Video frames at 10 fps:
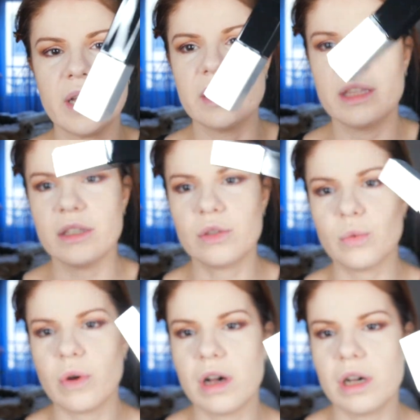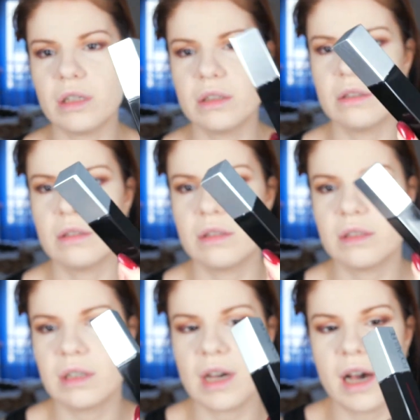at this one,
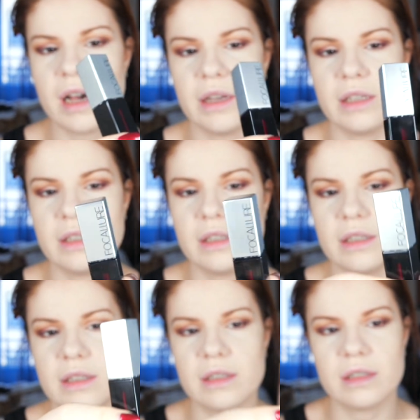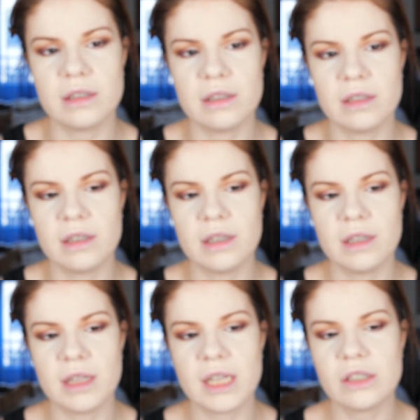guys.
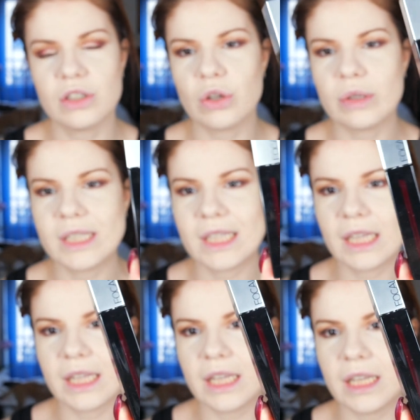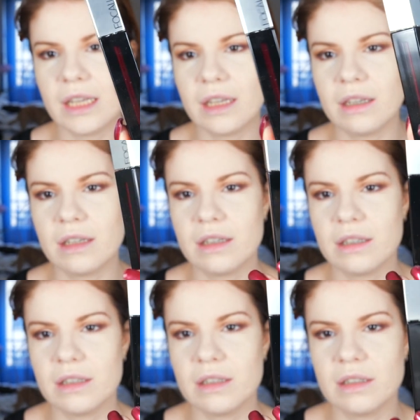That's so sleek.
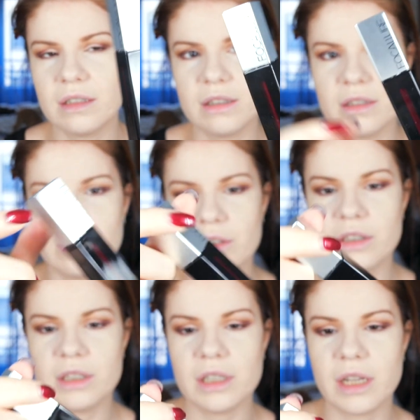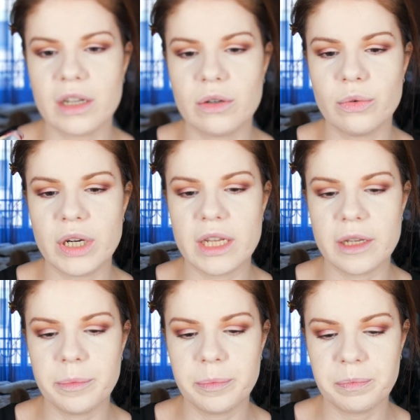Like, really.